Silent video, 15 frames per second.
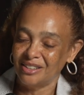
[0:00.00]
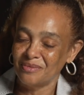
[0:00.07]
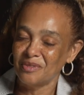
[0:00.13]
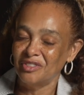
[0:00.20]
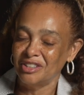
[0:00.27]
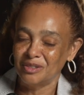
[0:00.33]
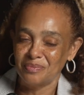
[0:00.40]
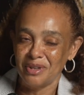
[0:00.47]
of
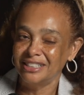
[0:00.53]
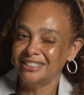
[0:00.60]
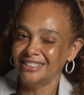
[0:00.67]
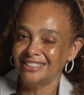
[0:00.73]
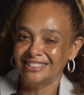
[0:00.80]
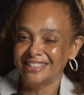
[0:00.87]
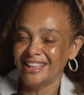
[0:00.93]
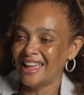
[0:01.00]
his
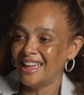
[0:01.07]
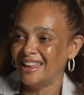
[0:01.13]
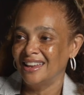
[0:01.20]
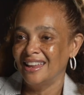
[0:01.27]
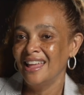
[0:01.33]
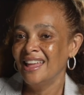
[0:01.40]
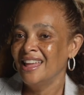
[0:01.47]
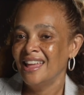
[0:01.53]
pieces, and
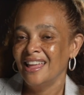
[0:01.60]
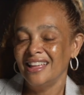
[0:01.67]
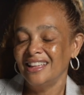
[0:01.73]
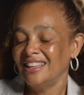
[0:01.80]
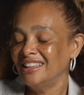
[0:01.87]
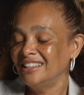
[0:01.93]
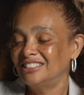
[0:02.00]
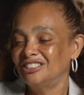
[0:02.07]

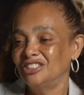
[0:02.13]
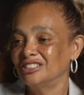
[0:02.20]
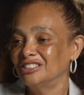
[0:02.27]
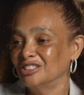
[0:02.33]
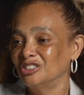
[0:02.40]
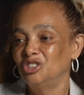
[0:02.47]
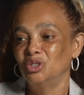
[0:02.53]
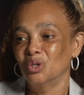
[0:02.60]
it's just
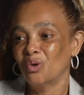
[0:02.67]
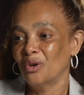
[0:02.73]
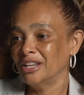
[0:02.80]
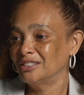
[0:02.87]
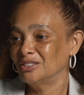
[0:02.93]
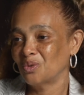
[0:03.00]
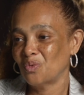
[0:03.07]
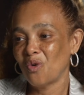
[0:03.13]
a joy
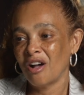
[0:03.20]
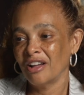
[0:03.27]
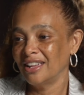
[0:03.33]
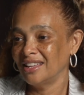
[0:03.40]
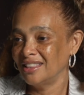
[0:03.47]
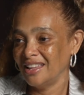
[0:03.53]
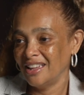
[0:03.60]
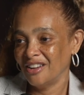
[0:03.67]
to walk
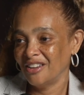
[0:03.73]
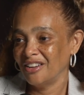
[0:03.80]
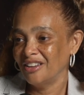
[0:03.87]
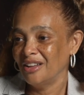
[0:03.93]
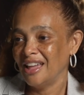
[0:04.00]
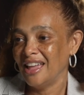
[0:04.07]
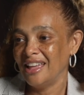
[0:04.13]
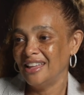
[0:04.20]
in there
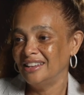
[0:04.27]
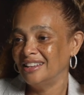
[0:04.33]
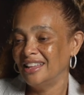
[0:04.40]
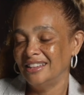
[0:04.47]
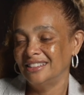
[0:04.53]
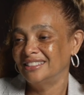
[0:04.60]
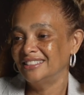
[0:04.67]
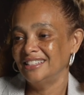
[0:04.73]

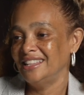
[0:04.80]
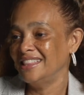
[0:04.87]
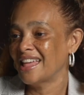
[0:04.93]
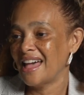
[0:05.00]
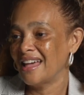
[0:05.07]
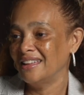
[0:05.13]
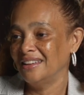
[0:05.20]
and see that.